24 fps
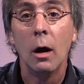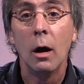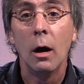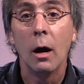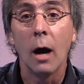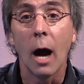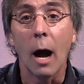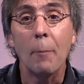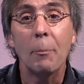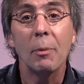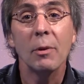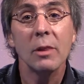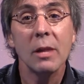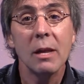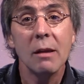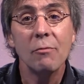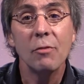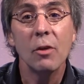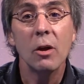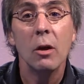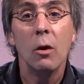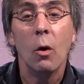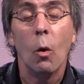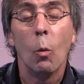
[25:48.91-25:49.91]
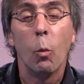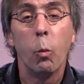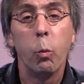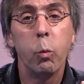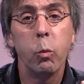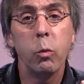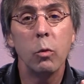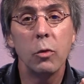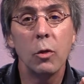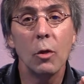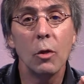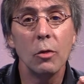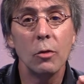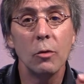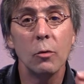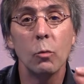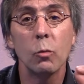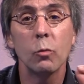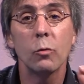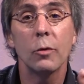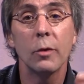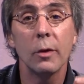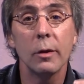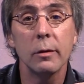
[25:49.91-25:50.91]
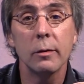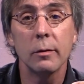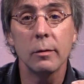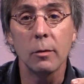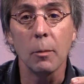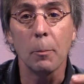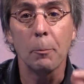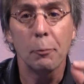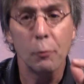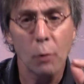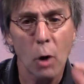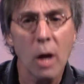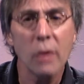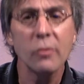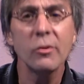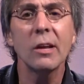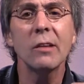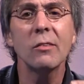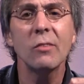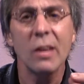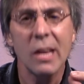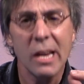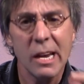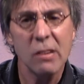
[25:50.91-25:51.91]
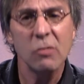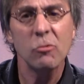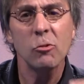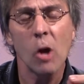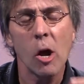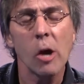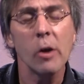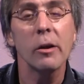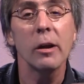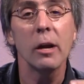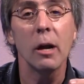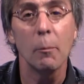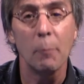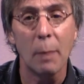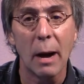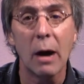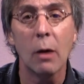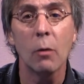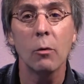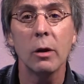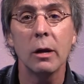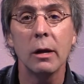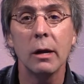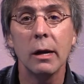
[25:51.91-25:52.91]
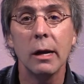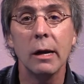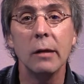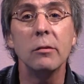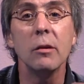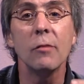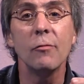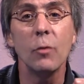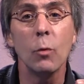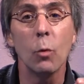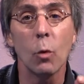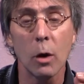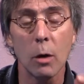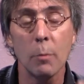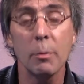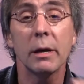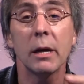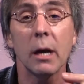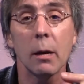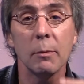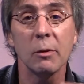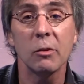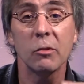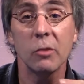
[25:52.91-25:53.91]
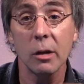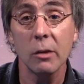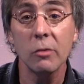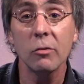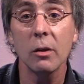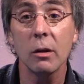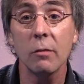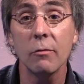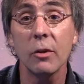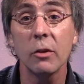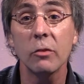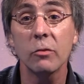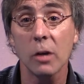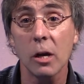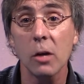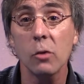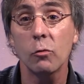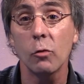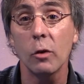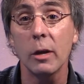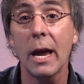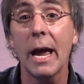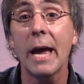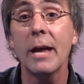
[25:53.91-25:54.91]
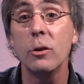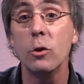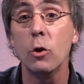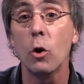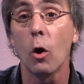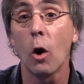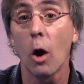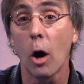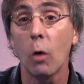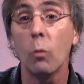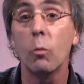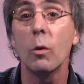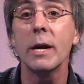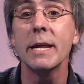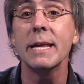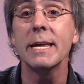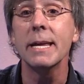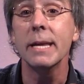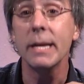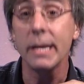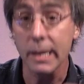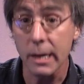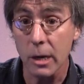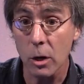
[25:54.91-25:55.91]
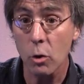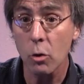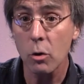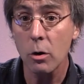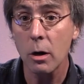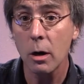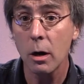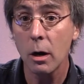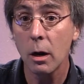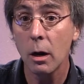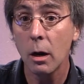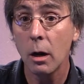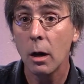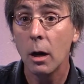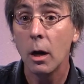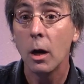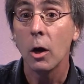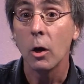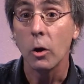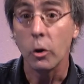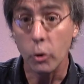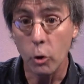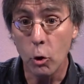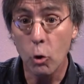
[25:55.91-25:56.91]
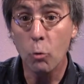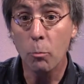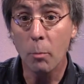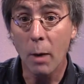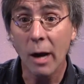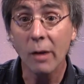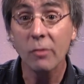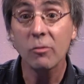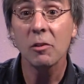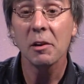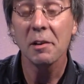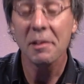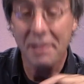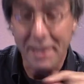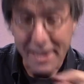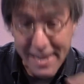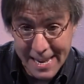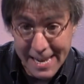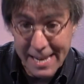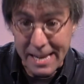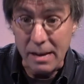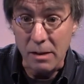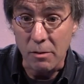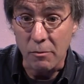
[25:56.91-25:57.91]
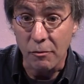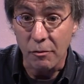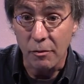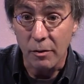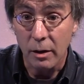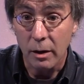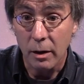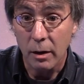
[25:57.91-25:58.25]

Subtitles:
I believe the process he's talking about is if you want to become a citizen of this country and you're already here, you must leave